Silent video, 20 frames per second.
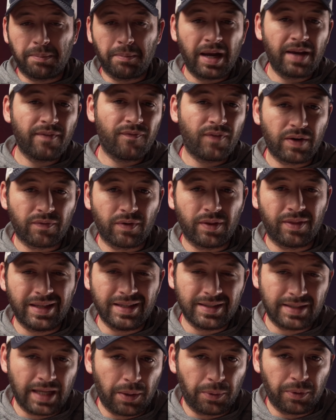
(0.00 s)
my favorite, the
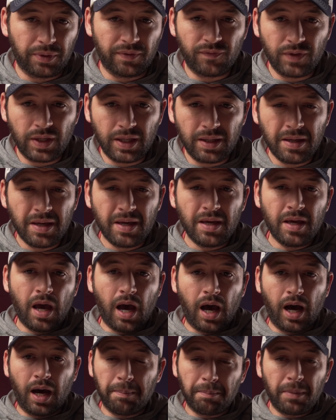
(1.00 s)
Zowie feet,
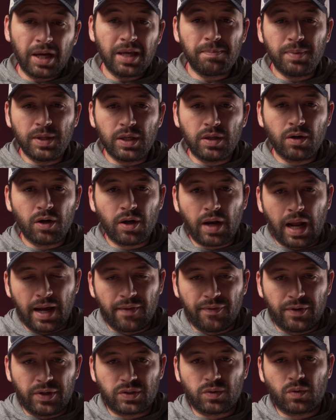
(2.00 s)
might be good on this,